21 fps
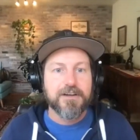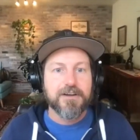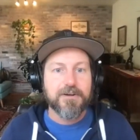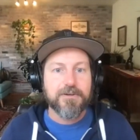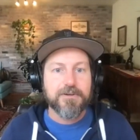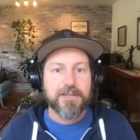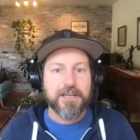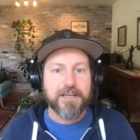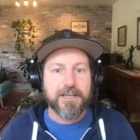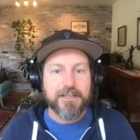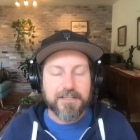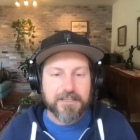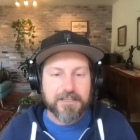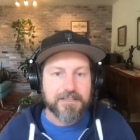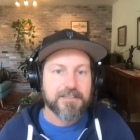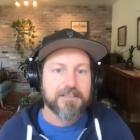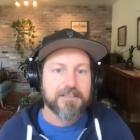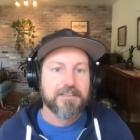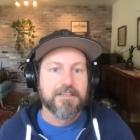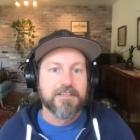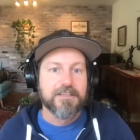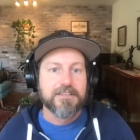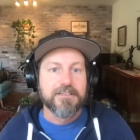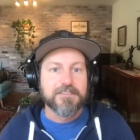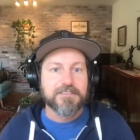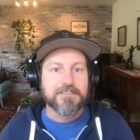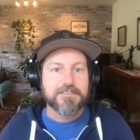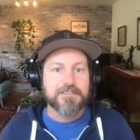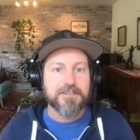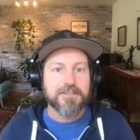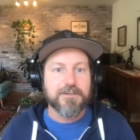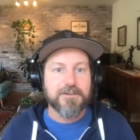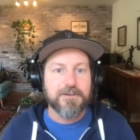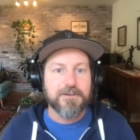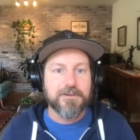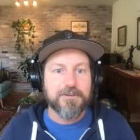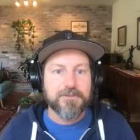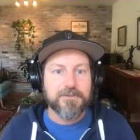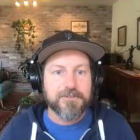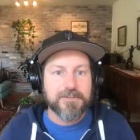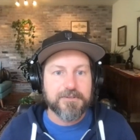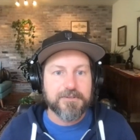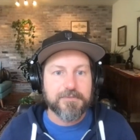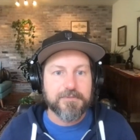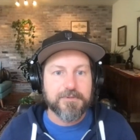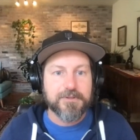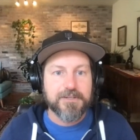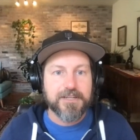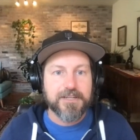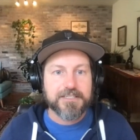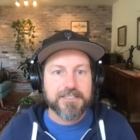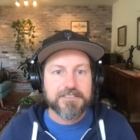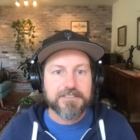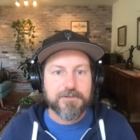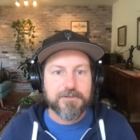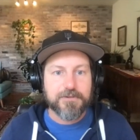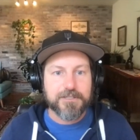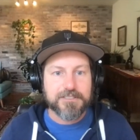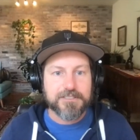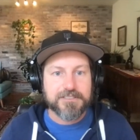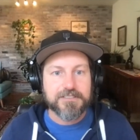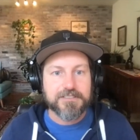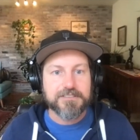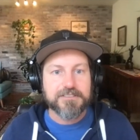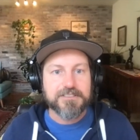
Okay, so next question.